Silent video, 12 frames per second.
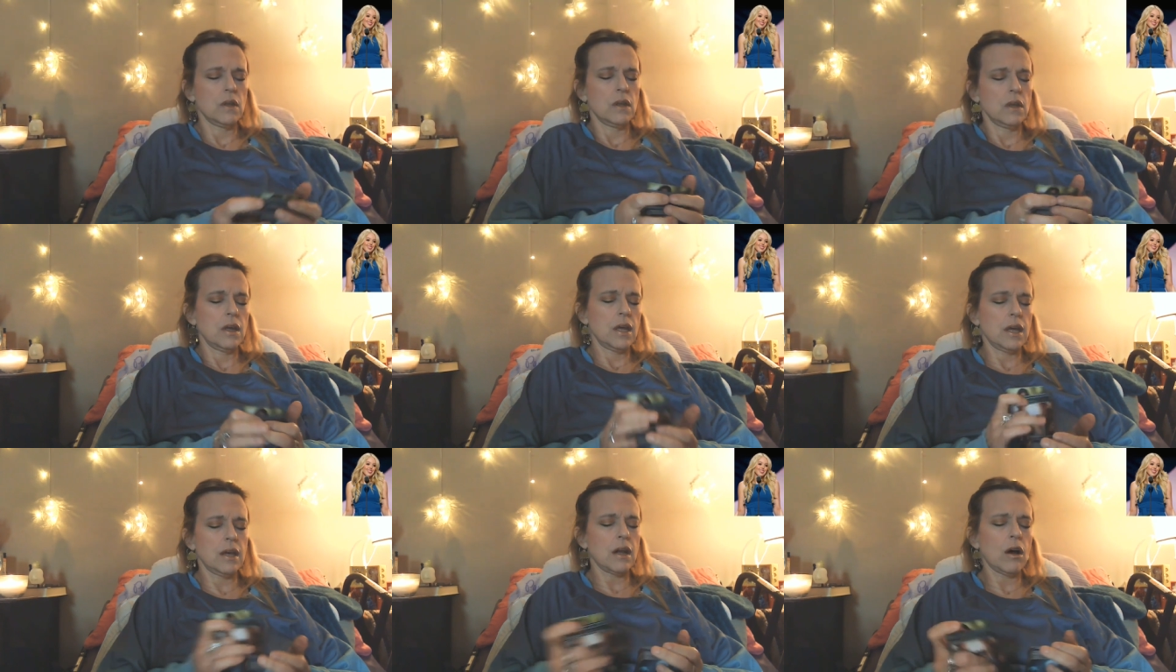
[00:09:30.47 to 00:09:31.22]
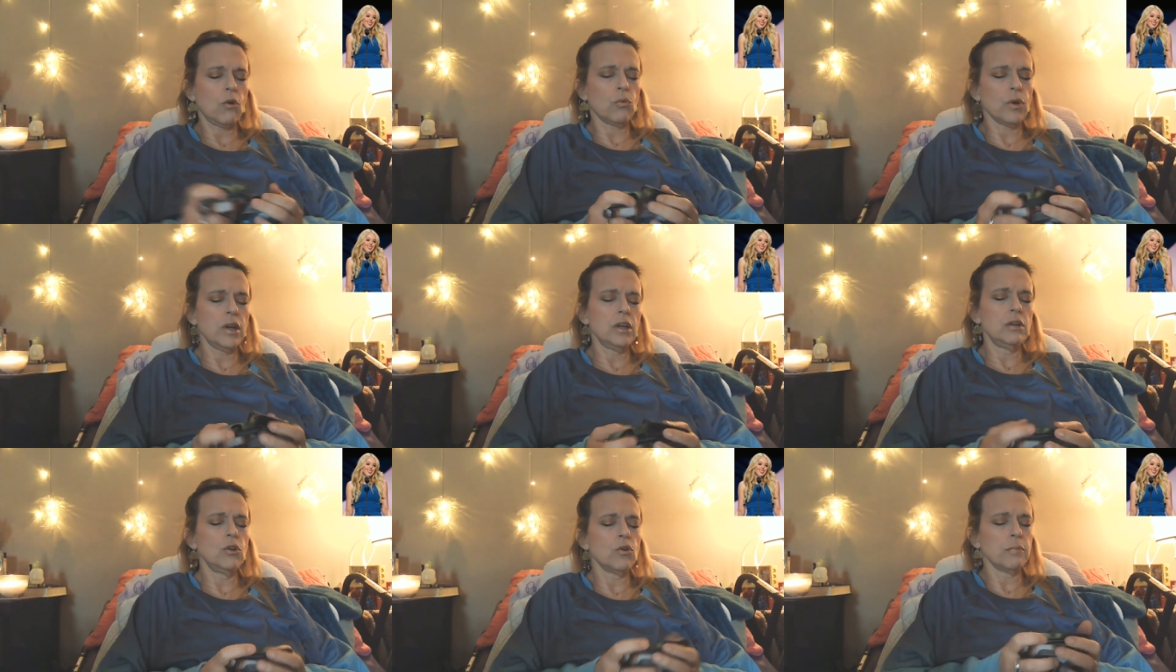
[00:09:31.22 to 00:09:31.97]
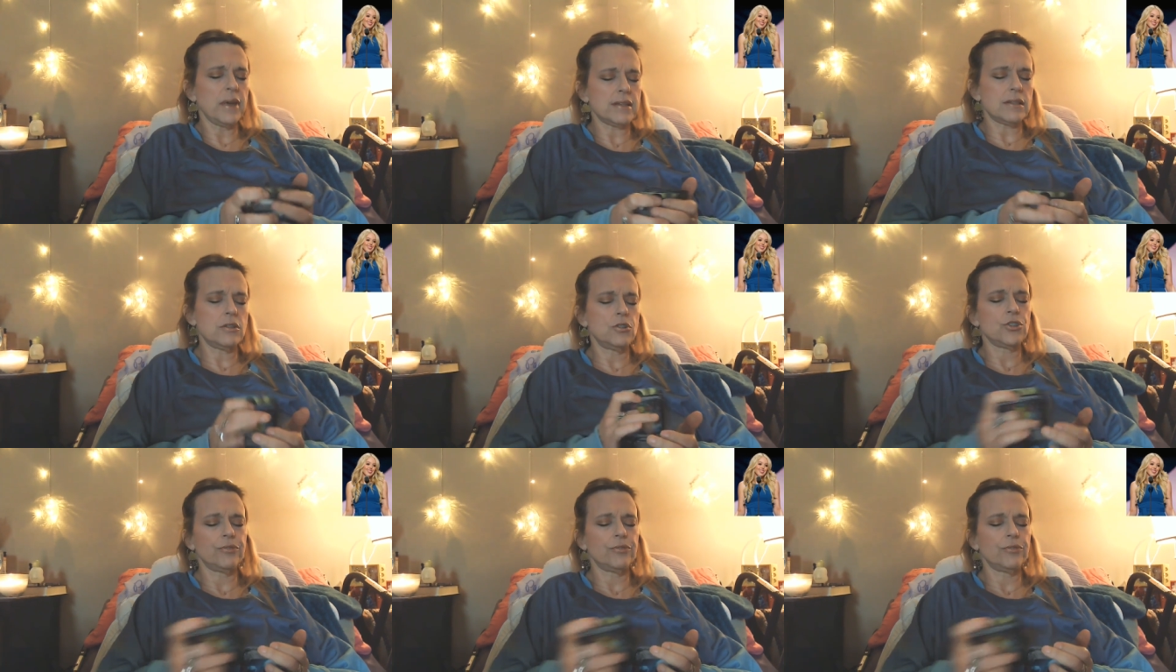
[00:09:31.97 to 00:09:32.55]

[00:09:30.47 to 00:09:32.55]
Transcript: and I'll read your message.